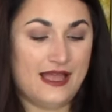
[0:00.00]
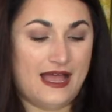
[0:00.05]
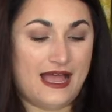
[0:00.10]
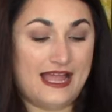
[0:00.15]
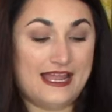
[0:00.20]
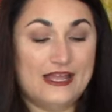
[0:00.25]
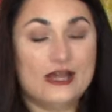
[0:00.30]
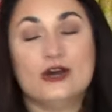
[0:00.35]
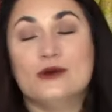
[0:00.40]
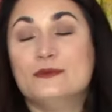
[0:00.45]

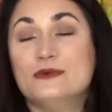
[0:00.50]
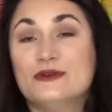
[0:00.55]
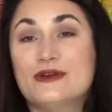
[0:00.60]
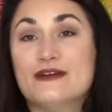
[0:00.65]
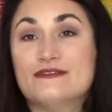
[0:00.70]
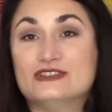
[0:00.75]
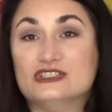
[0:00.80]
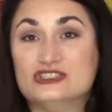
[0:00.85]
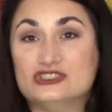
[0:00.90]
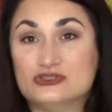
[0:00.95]
I hope you
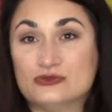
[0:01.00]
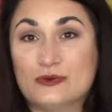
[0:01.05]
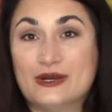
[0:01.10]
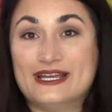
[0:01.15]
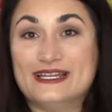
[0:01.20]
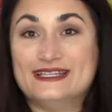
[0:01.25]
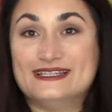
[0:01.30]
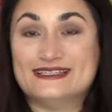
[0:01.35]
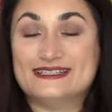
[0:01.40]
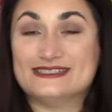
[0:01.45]
have
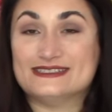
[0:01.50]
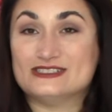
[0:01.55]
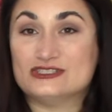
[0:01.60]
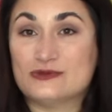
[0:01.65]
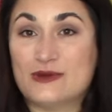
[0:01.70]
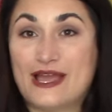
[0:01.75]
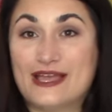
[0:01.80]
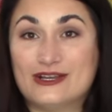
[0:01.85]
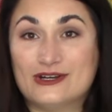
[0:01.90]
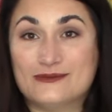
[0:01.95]
enjoyed the
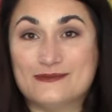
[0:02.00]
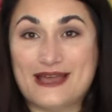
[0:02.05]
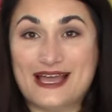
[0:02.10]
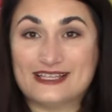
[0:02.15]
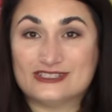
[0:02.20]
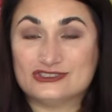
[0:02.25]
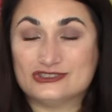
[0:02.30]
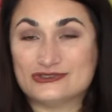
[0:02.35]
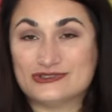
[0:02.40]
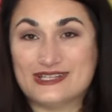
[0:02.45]
Triangle
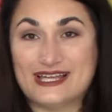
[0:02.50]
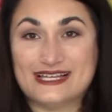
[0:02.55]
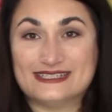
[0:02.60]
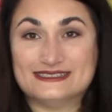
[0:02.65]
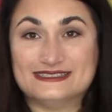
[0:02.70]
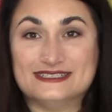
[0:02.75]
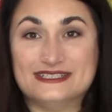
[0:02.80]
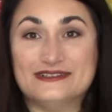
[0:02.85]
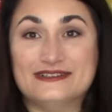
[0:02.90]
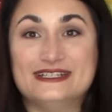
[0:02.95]
Masterclass
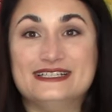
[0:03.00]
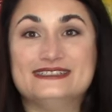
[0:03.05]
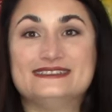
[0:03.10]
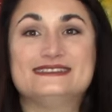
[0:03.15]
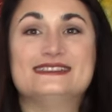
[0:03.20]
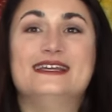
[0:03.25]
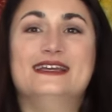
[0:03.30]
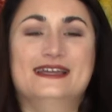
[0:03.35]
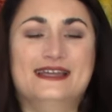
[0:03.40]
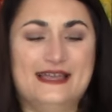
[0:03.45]
series.
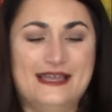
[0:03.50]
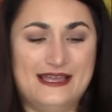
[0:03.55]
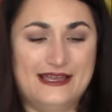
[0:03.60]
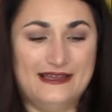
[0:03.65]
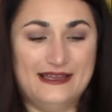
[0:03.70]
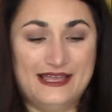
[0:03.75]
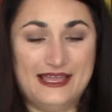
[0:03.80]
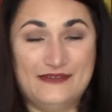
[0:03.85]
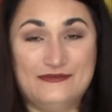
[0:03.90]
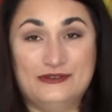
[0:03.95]

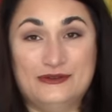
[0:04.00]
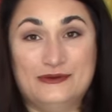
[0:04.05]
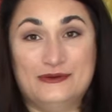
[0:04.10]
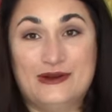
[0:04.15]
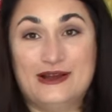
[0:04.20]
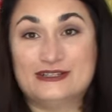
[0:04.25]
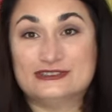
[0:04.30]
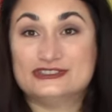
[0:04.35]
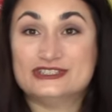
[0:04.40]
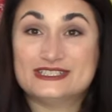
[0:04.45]
If you
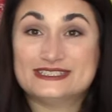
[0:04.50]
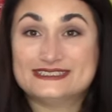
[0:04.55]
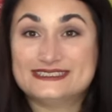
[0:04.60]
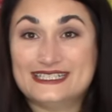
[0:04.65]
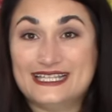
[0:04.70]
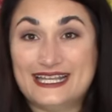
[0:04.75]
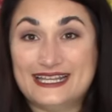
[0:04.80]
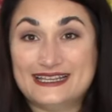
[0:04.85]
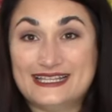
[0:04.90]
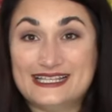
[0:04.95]
are just
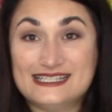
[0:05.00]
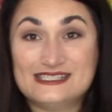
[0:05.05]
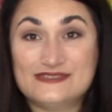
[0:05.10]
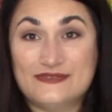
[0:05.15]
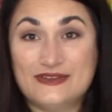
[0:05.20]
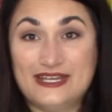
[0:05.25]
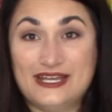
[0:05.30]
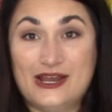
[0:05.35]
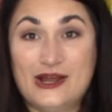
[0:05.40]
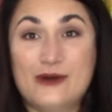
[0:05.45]
seeing this
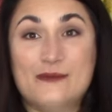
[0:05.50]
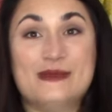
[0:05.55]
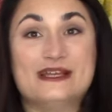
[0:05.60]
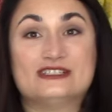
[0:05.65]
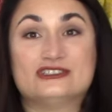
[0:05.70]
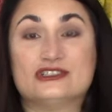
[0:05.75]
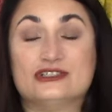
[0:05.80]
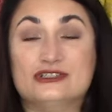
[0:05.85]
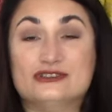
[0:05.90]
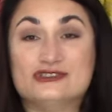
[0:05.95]
video, make
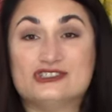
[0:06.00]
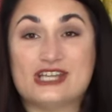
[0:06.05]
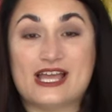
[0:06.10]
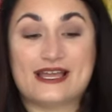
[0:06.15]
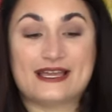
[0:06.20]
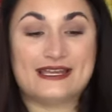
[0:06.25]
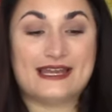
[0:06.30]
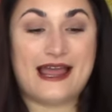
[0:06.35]
sure you check it